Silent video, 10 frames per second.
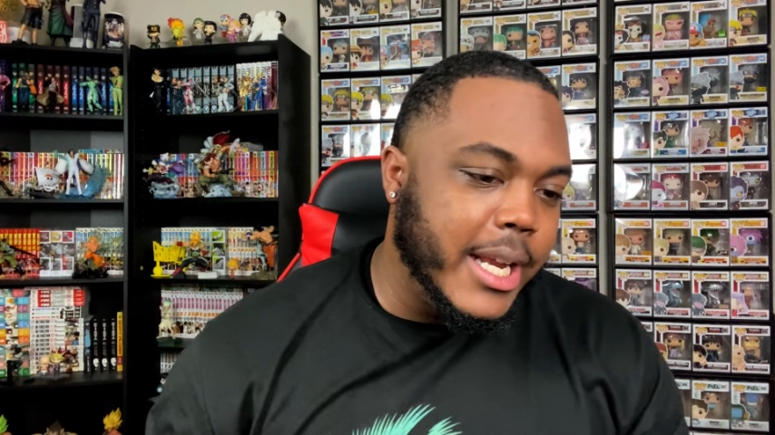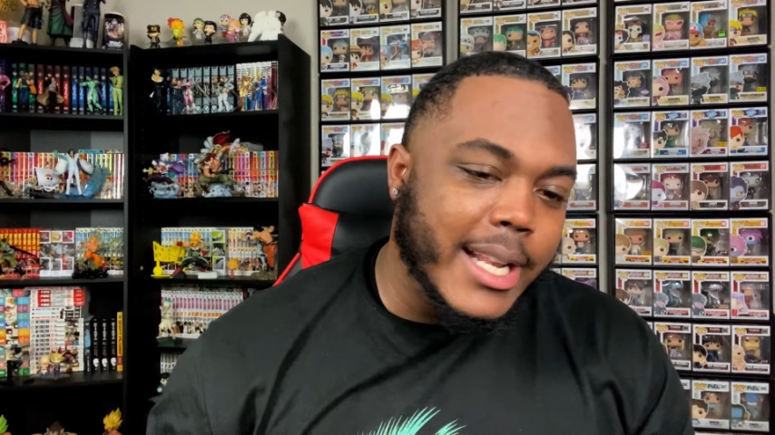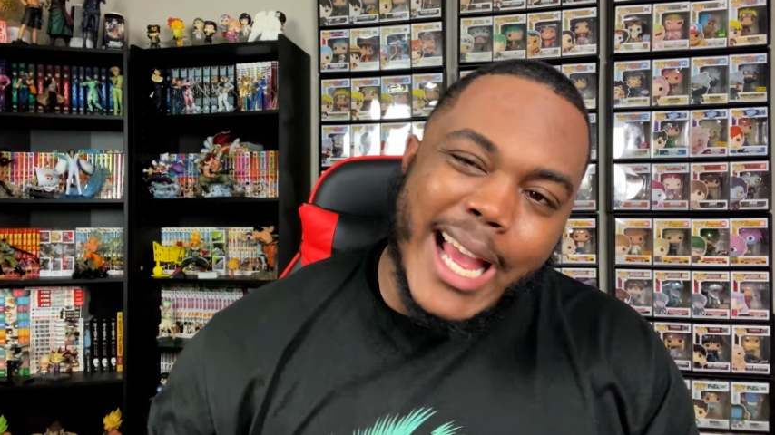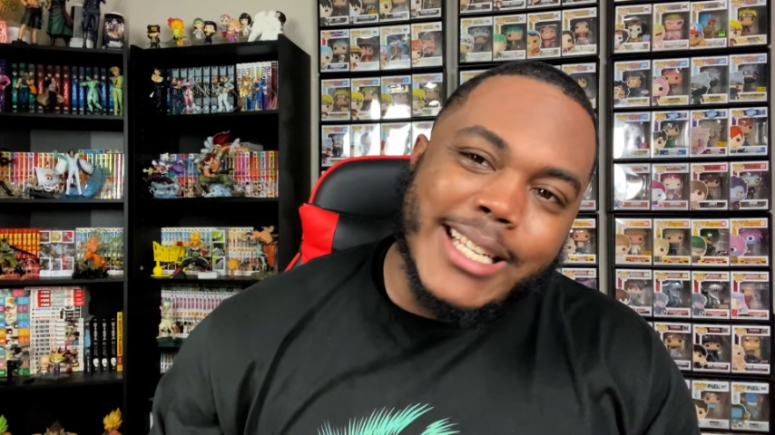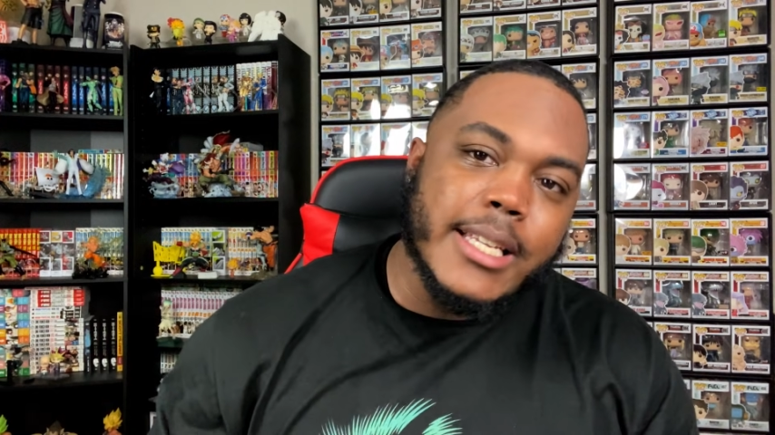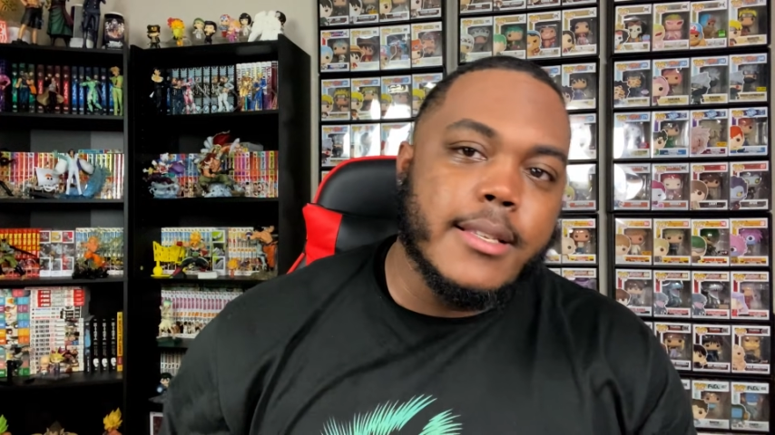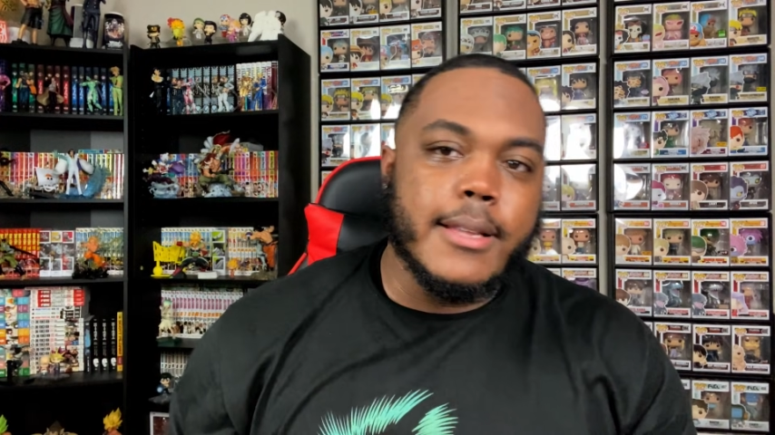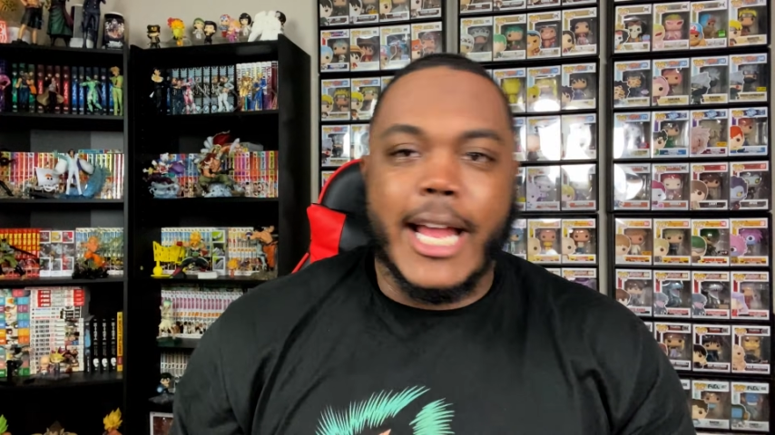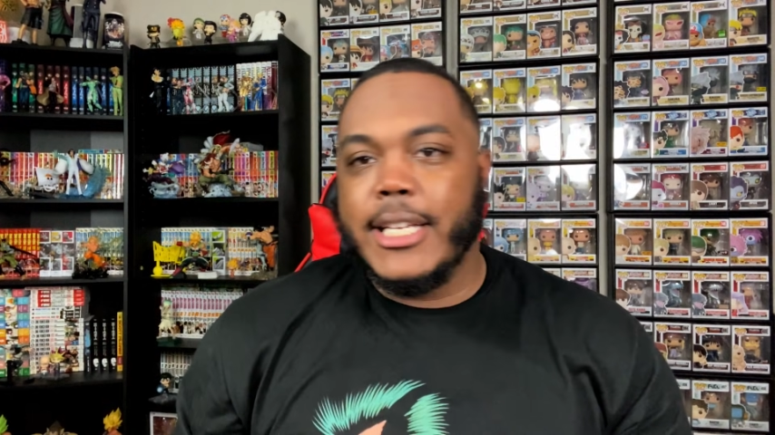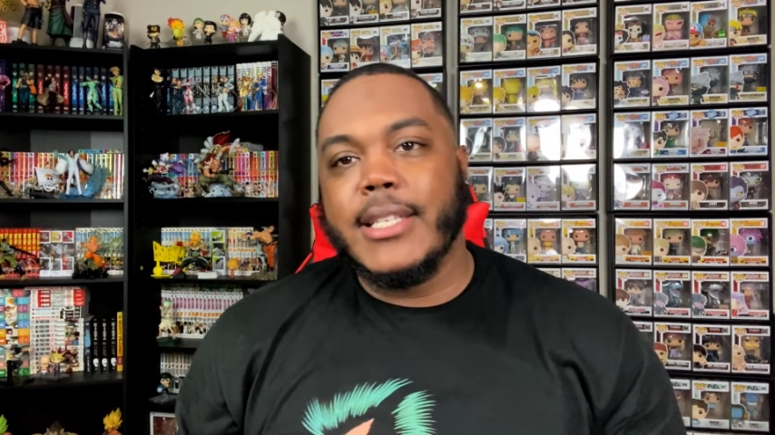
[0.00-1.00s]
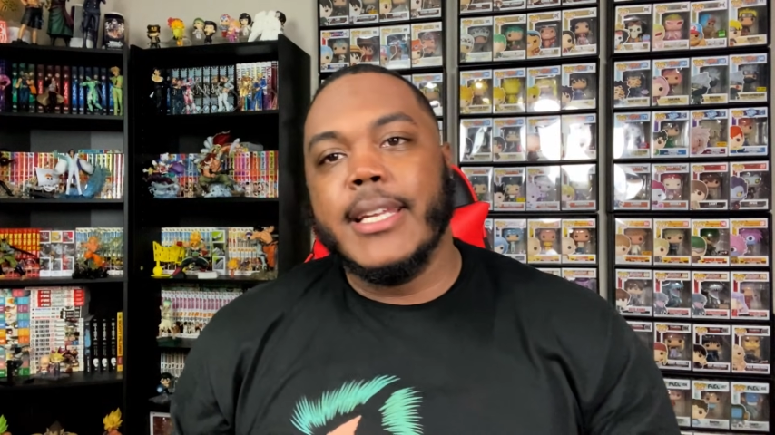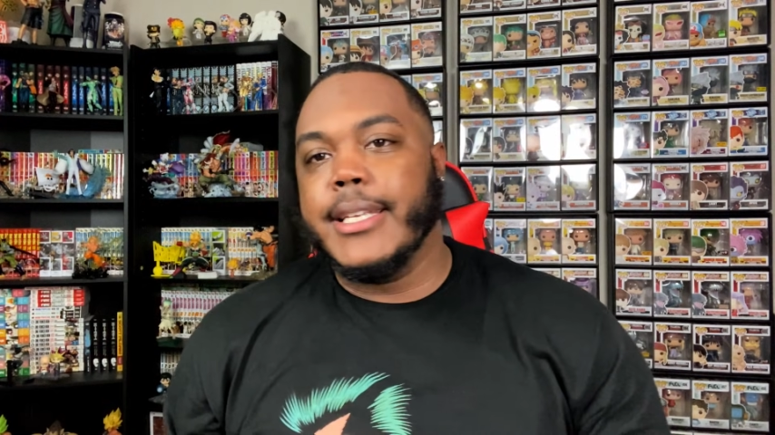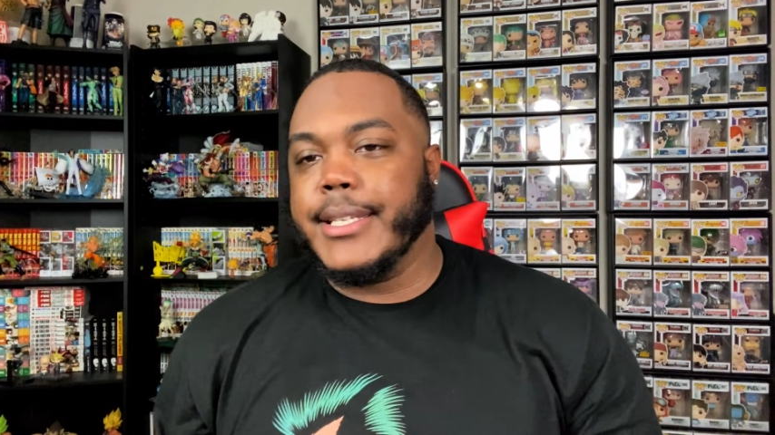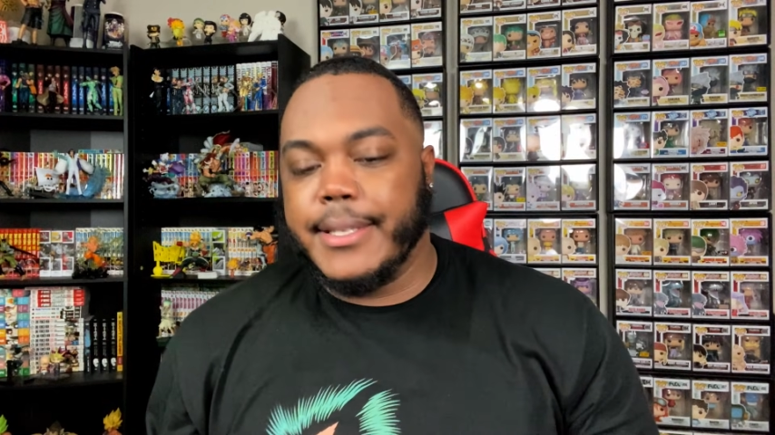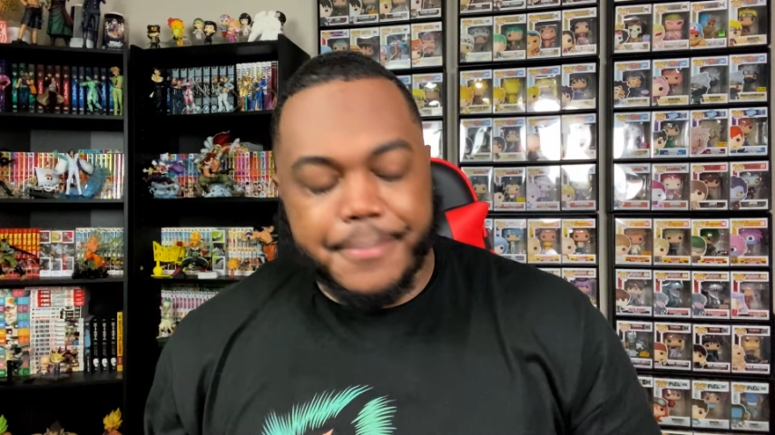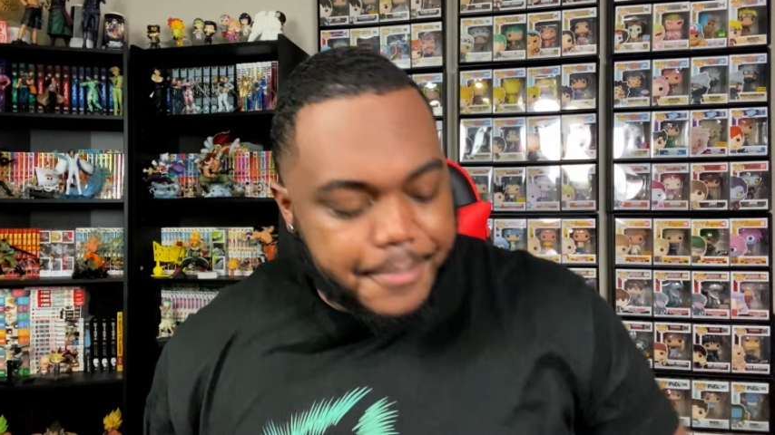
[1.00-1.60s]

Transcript: and I just need to.